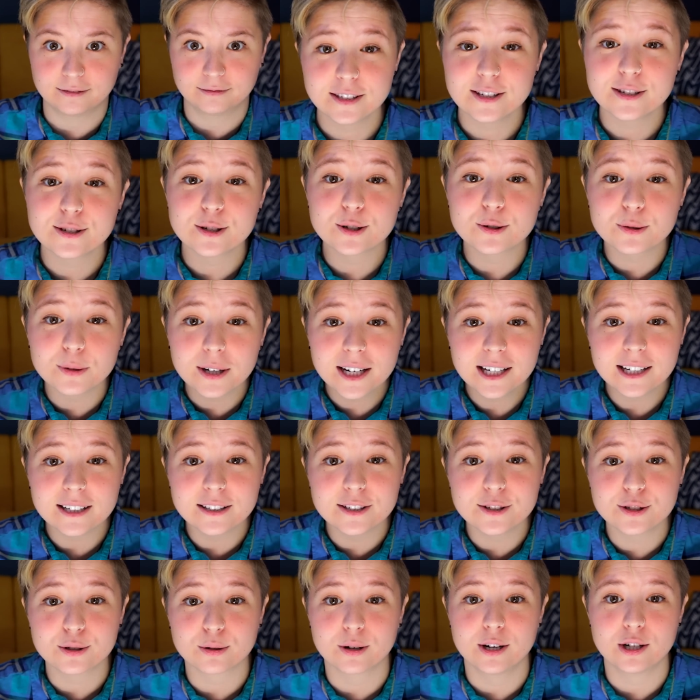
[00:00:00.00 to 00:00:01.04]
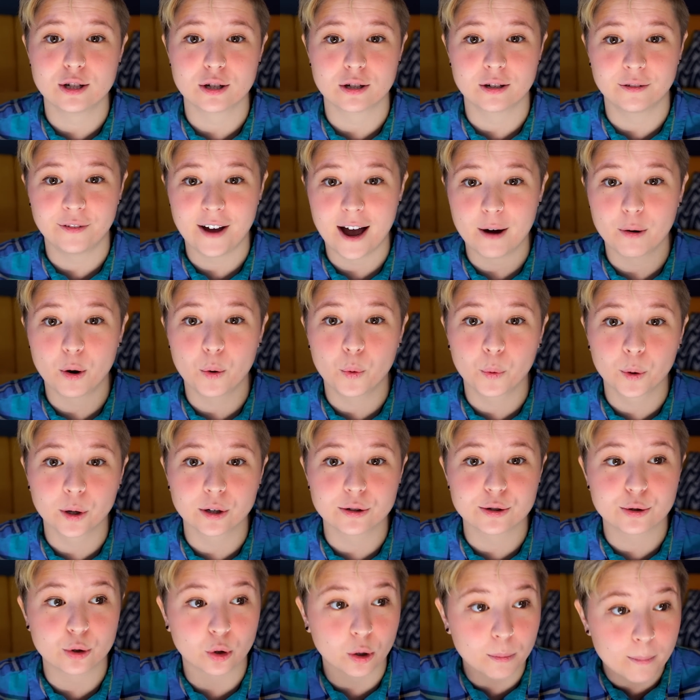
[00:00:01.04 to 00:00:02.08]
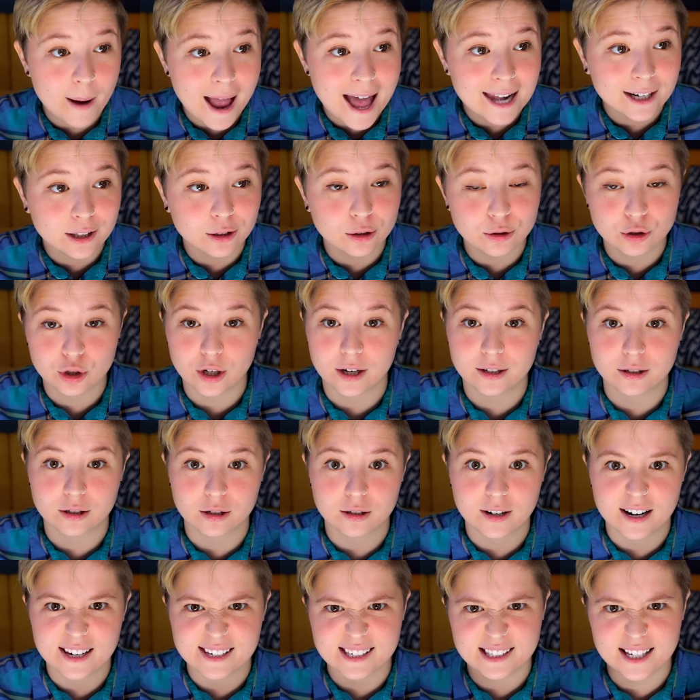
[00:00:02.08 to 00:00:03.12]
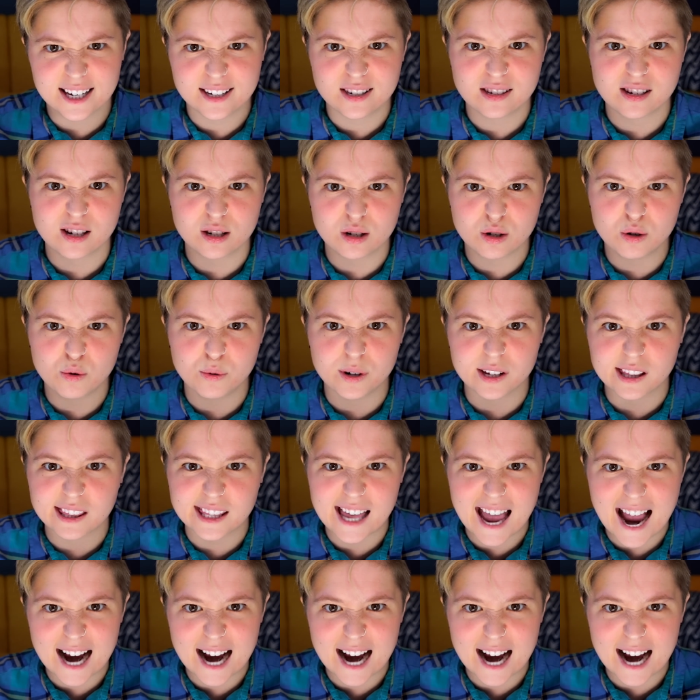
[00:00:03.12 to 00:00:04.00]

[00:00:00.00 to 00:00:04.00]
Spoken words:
This is a great illustration of how a word's grammatical gender has less to do with